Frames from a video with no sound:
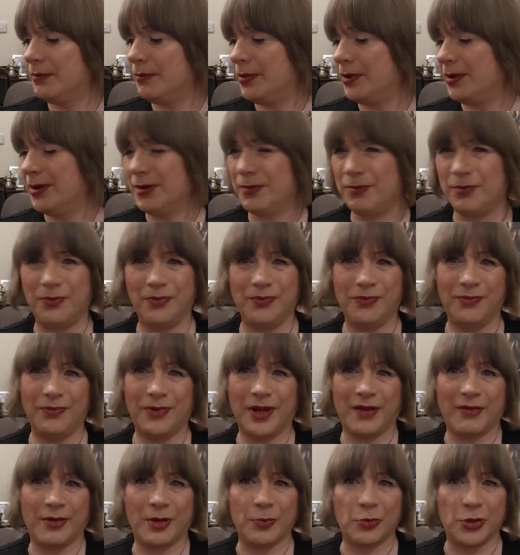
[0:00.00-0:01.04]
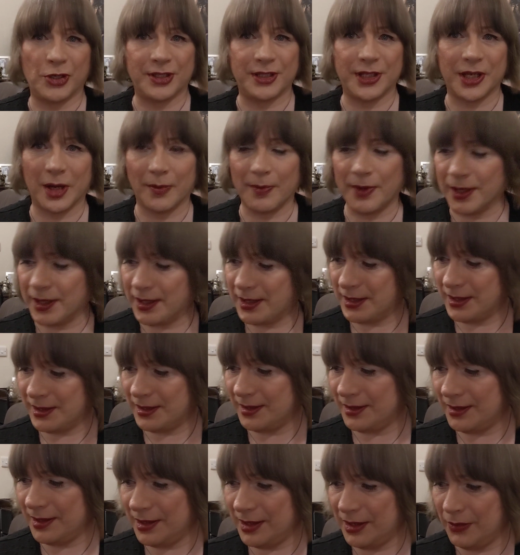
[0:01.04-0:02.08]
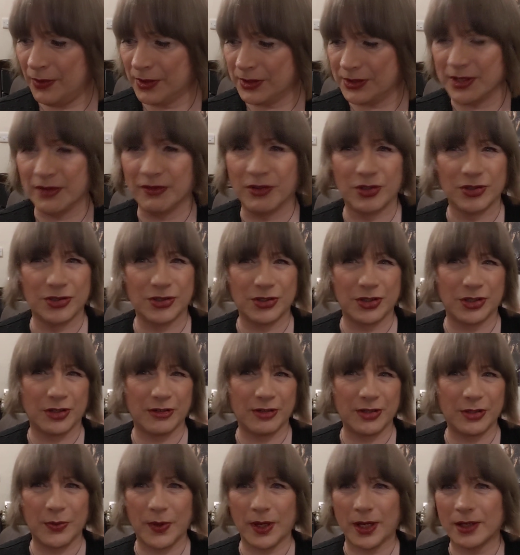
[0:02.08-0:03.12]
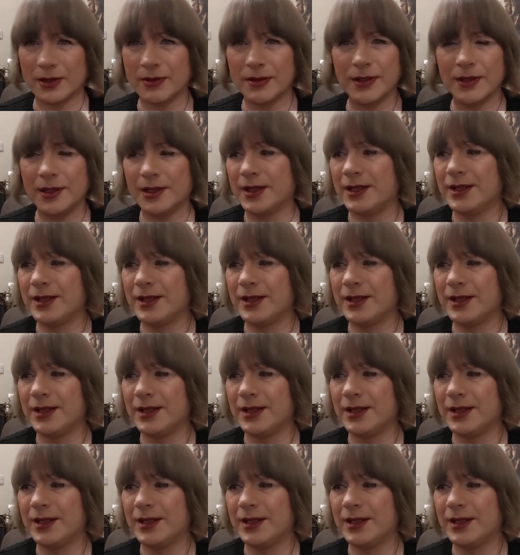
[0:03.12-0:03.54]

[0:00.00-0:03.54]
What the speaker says: But having a pretty comic, you want to have a good story as well.